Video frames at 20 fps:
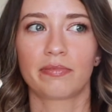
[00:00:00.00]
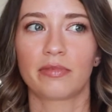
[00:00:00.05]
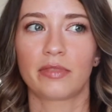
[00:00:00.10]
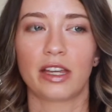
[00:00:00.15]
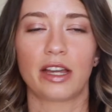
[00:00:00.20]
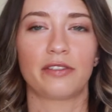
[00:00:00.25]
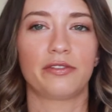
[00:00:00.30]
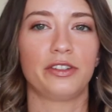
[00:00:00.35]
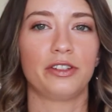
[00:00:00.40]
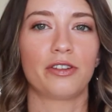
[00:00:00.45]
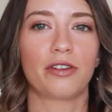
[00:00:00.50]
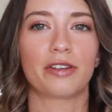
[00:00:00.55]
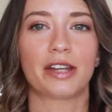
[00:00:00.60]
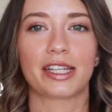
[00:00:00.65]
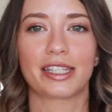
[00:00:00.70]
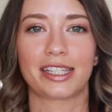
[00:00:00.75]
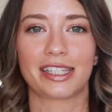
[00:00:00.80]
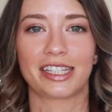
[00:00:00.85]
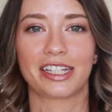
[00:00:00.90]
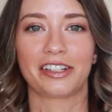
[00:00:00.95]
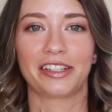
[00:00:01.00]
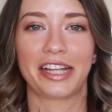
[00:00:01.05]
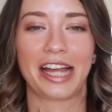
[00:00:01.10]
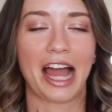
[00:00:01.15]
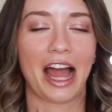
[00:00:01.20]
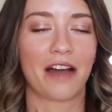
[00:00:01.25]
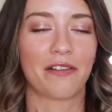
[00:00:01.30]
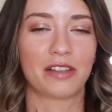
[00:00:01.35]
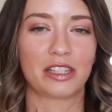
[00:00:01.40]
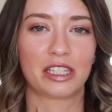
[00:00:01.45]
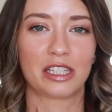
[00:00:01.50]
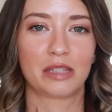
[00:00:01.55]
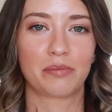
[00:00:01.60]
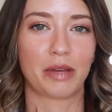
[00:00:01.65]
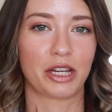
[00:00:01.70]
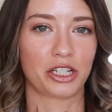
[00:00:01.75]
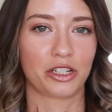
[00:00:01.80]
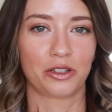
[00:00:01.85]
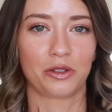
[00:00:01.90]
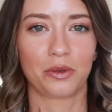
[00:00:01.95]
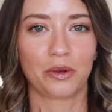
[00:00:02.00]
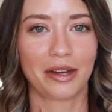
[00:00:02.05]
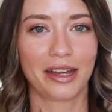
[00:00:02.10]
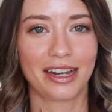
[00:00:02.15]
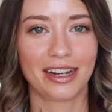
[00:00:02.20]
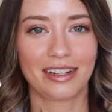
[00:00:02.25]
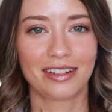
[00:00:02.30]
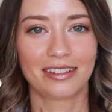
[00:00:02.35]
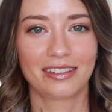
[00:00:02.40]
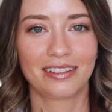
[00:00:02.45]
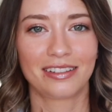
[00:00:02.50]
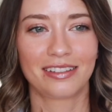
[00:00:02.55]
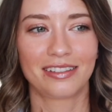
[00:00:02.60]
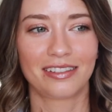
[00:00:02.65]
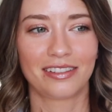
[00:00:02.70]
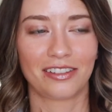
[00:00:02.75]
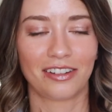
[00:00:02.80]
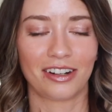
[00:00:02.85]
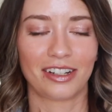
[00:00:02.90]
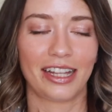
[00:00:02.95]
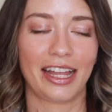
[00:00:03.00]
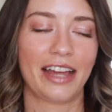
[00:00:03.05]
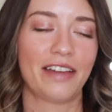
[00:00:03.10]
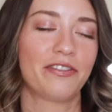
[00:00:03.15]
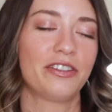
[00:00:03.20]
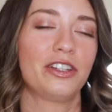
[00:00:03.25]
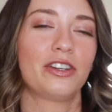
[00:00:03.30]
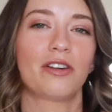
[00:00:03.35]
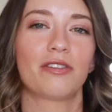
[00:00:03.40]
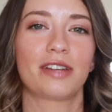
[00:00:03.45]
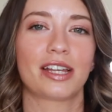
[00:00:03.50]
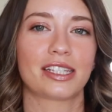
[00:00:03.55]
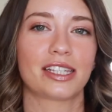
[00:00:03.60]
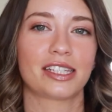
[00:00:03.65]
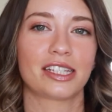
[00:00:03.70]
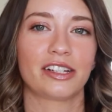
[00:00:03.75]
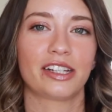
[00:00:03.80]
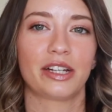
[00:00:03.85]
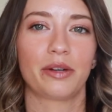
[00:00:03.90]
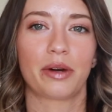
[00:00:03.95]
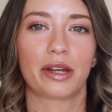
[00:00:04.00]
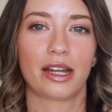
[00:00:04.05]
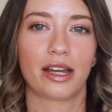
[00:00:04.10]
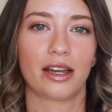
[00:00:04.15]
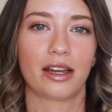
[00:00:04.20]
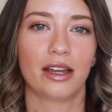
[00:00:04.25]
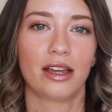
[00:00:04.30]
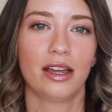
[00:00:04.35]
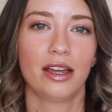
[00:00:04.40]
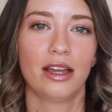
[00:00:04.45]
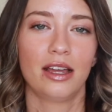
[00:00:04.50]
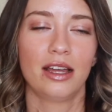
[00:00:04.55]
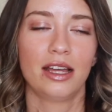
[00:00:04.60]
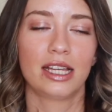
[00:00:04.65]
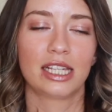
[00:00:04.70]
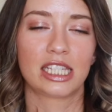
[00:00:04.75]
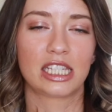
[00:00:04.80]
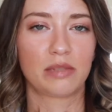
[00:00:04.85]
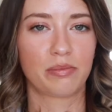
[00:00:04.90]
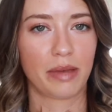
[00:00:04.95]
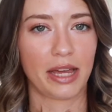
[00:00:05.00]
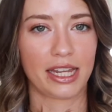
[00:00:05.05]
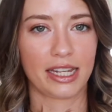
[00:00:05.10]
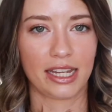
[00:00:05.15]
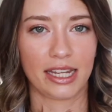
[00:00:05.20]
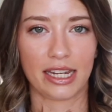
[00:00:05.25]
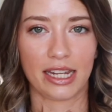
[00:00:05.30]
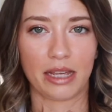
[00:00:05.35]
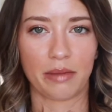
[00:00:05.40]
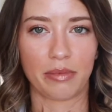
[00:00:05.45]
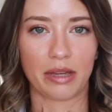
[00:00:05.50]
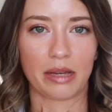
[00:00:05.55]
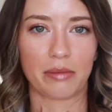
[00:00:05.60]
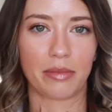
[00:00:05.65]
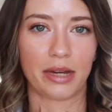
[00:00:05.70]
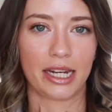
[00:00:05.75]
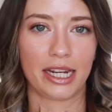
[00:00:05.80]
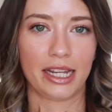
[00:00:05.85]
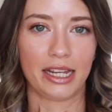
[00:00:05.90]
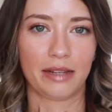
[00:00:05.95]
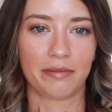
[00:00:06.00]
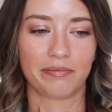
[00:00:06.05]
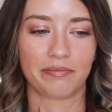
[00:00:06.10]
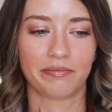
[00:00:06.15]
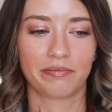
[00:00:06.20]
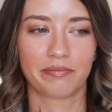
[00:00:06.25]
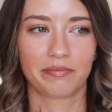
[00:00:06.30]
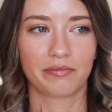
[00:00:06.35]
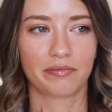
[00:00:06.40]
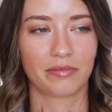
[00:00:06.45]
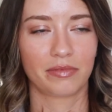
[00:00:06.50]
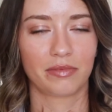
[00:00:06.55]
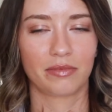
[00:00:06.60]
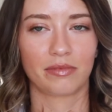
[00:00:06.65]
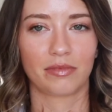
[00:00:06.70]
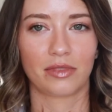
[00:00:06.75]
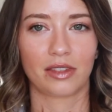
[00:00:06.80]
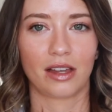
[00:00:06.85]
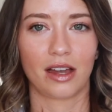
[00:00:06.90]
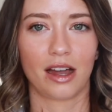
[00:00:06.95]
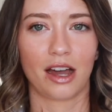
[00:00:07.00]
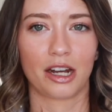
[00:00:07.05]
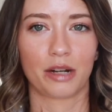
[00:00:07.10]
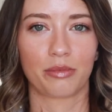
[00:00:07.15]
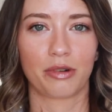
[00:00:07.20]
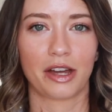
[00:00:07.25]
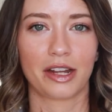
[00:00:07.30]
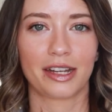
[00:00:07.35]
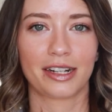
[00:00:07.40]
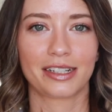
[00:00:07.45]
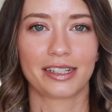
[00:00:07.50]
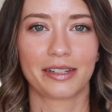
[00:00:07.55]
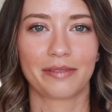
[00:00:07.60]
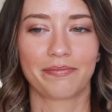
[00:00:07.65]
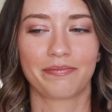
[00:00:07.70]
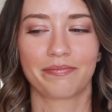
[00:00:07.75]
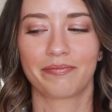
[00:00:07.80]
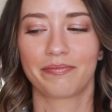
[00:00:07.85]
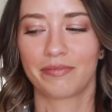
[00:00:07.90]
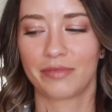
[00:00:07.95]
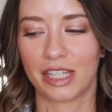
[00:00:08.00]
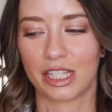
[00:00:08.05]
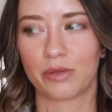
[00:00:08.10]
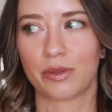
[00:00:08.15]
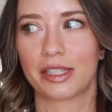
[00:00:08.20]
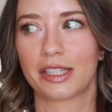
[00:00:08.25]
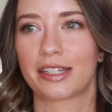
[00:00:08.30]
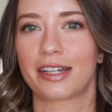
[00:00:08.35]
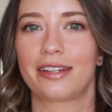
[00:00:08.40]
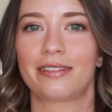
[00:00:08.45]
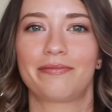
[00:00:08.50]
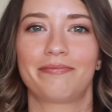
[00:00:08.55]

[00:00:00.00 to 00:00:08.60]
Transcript: if you don't necessarily have a special one, or if you don't necessarily want to spend any big money on a product. This one's good.